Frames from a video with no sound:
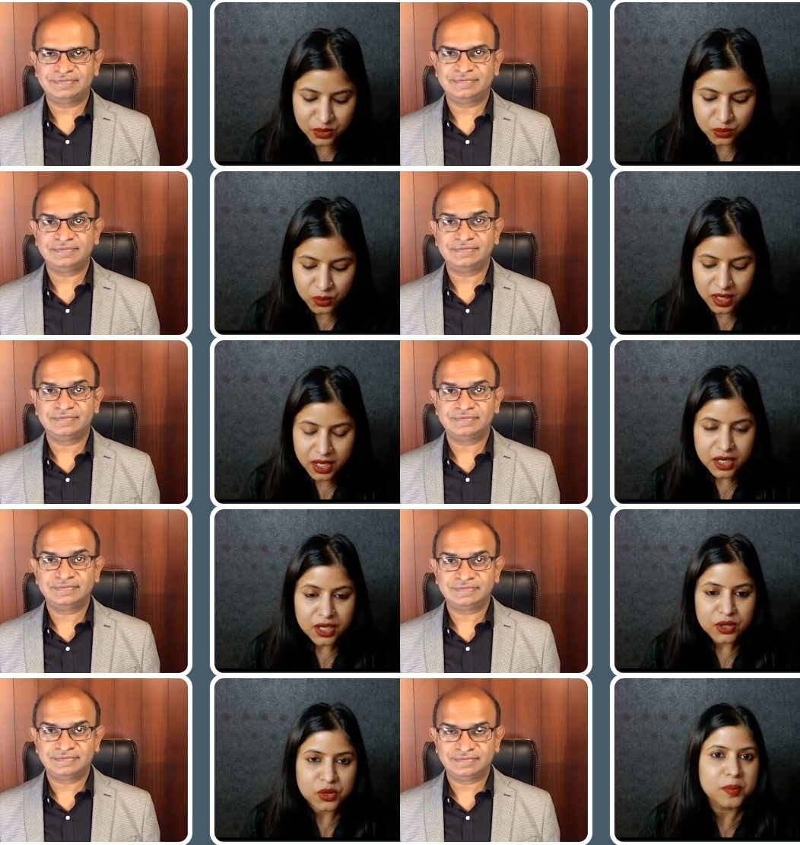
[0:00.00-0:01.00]
Speaker 1: you
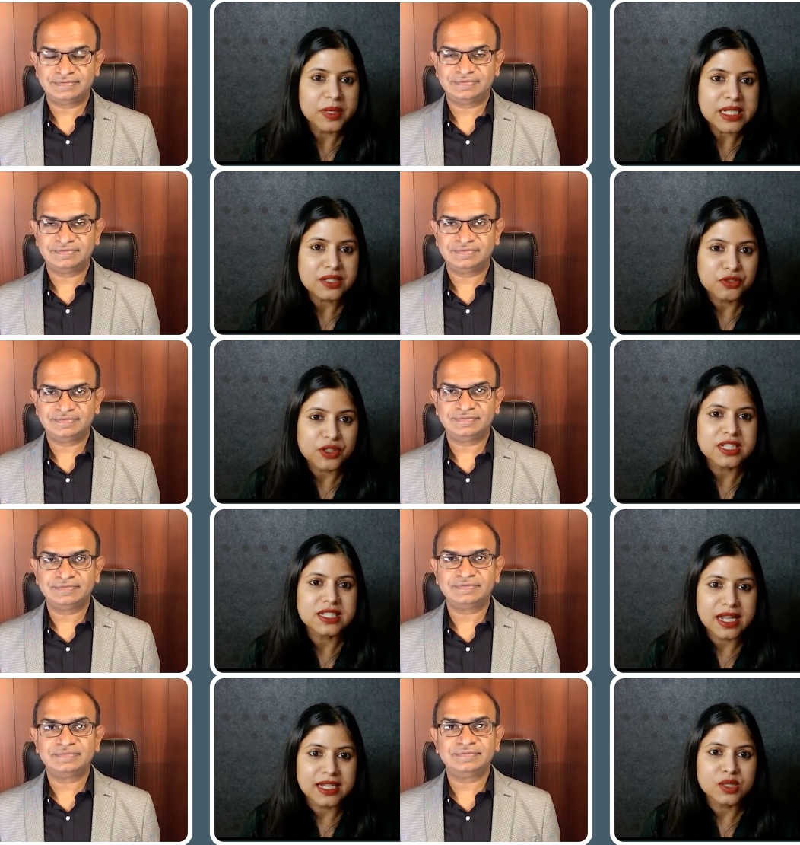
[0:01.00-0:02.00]
could you please
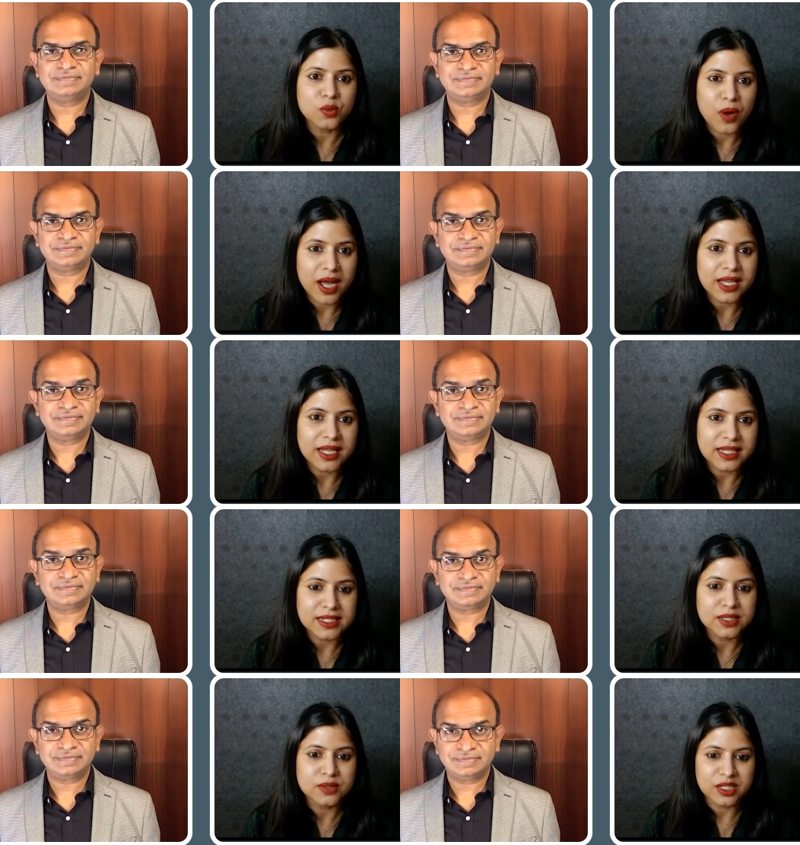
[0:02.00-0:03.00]
first tell us why
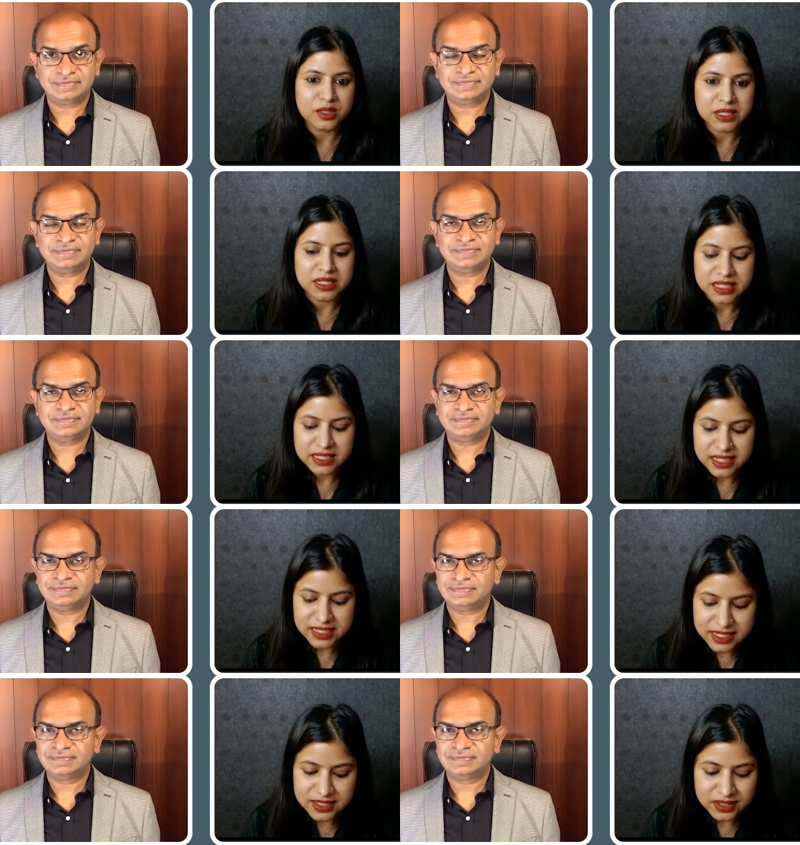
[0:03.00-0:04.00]
is vitamin D
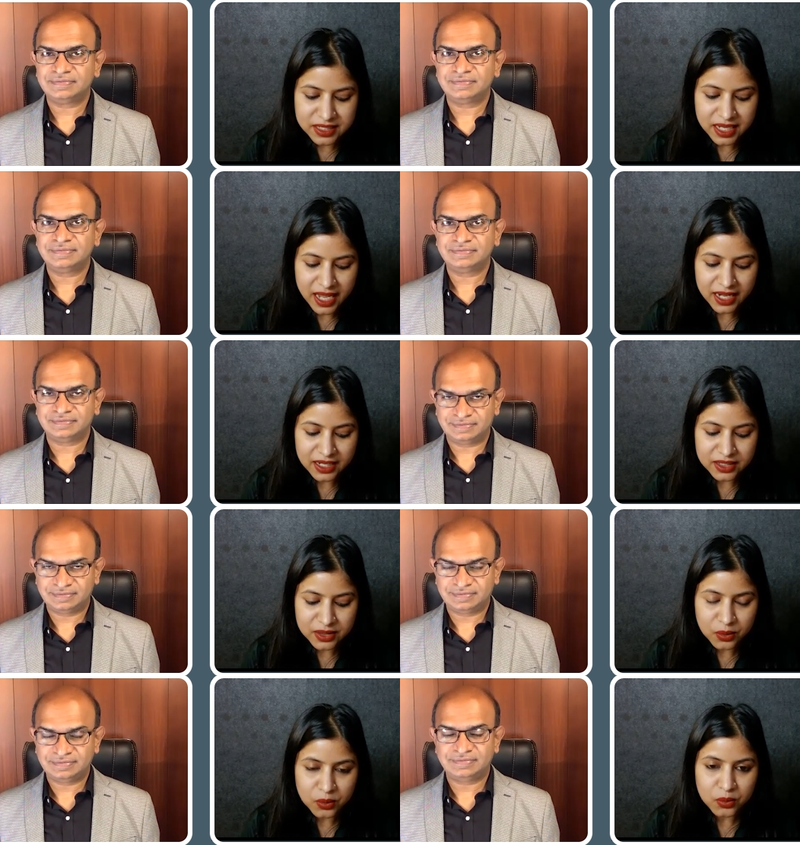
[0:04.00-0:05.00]
necessary
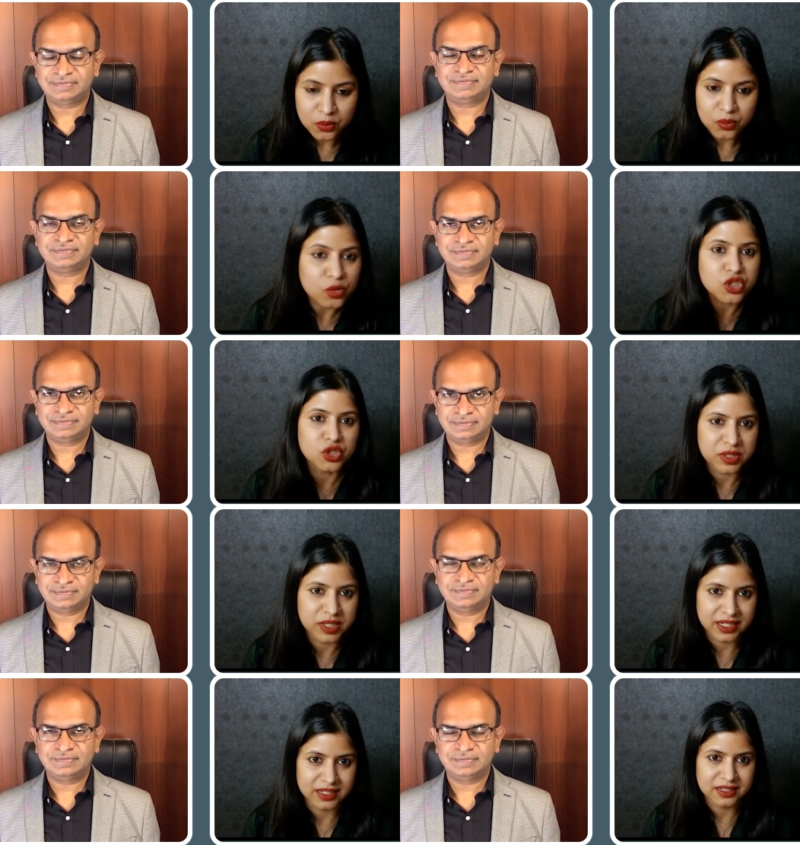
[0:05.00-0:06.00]
and who
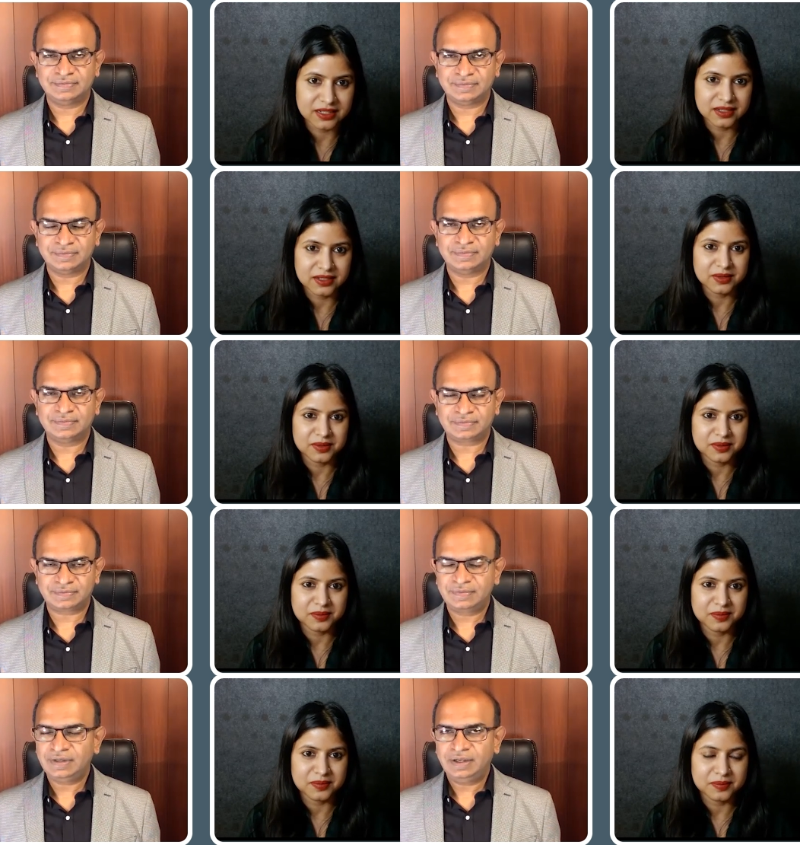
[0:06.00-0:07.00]
should take
Speaker 2: it?
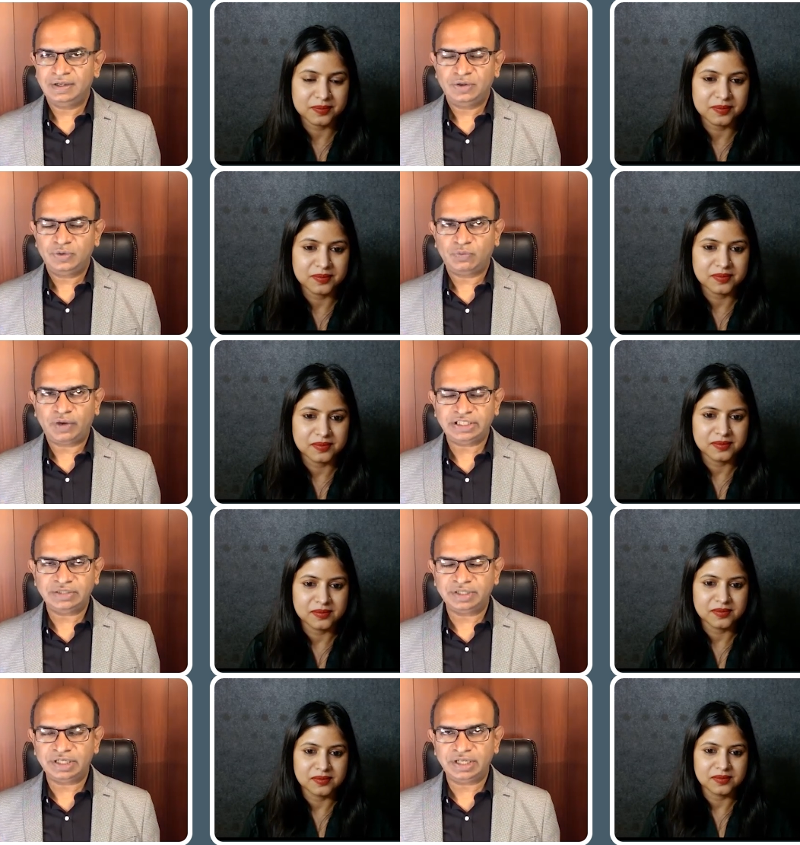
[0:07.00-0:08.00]

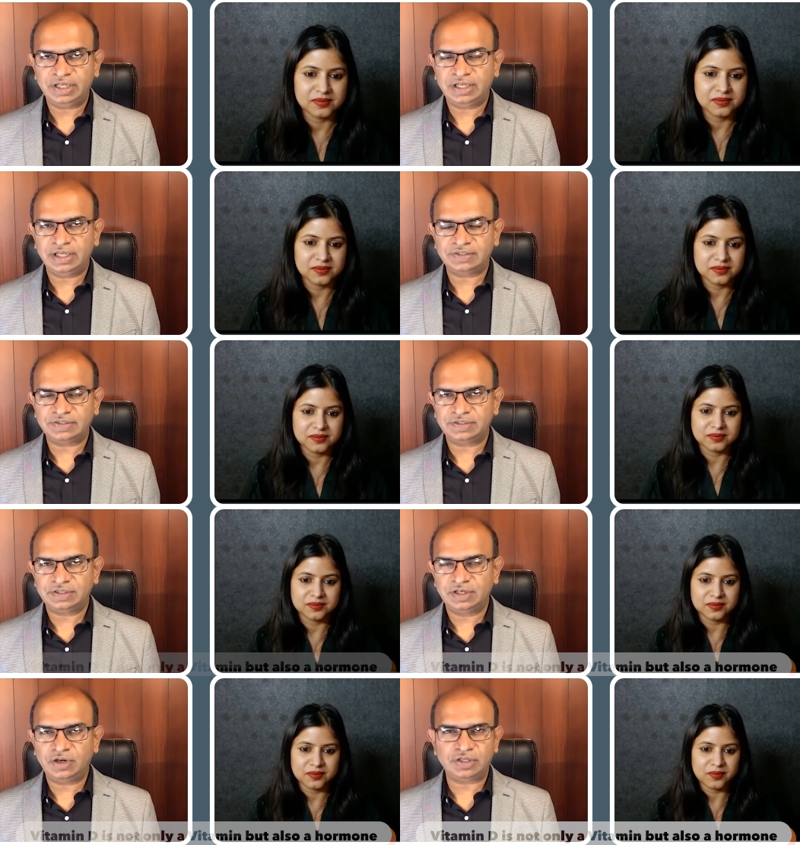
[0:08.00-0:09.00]
Vitamin D is
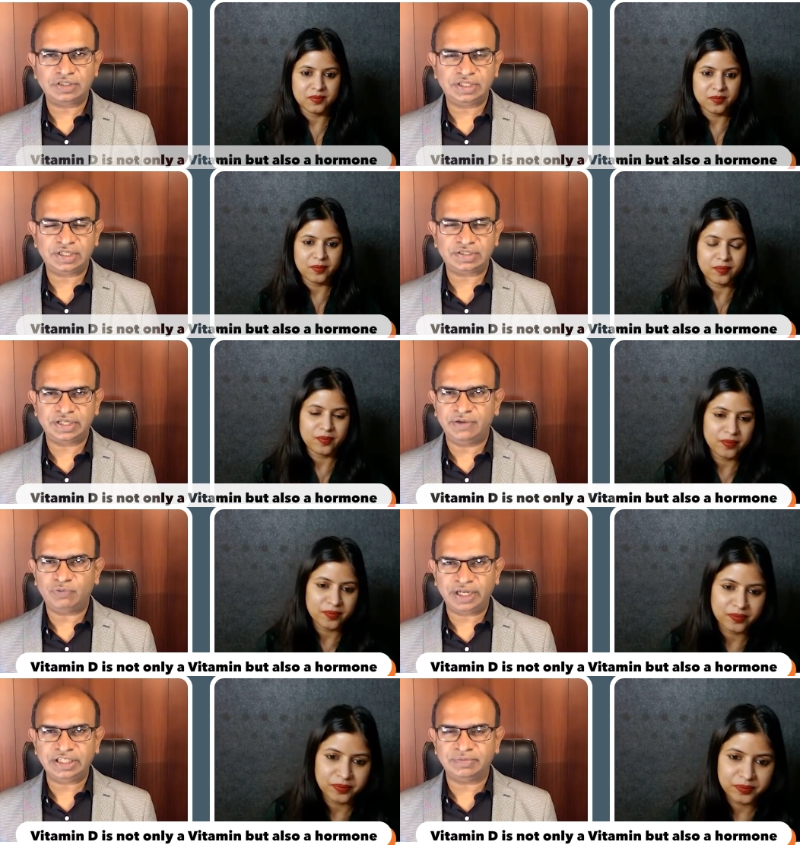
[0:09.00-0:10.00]
not just a
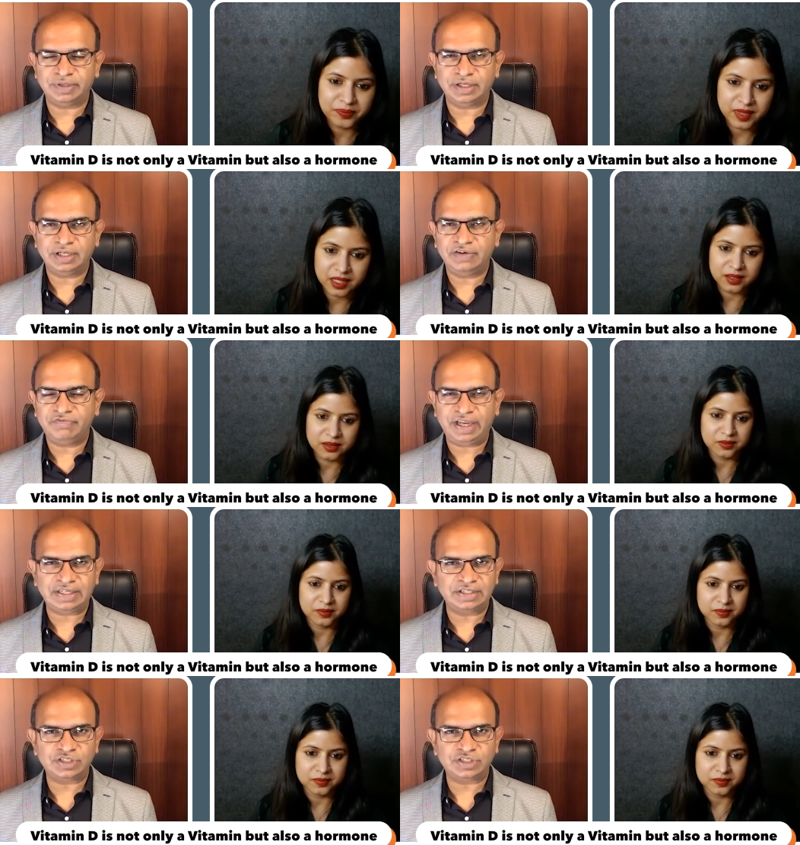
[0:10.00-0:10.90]
vitamin. In fact, it's